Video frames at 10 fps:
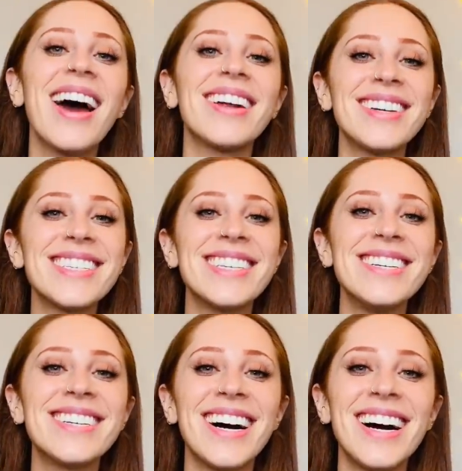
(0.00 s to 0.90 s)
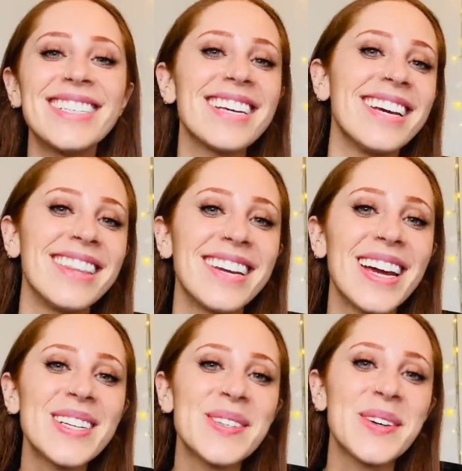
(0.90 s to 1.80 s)
and I'll see you guys in the
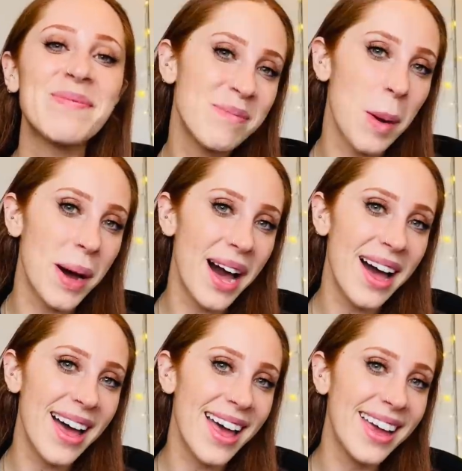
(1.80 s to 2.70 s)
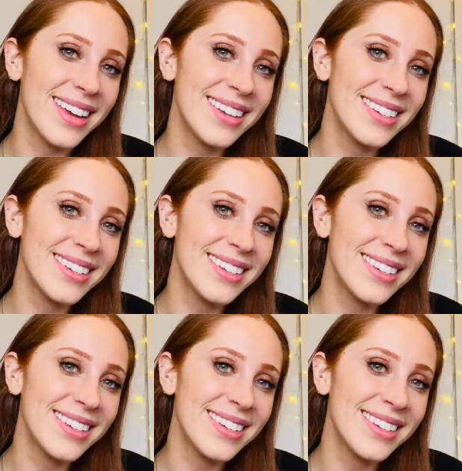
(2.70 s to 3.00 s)
next one. Bye bye.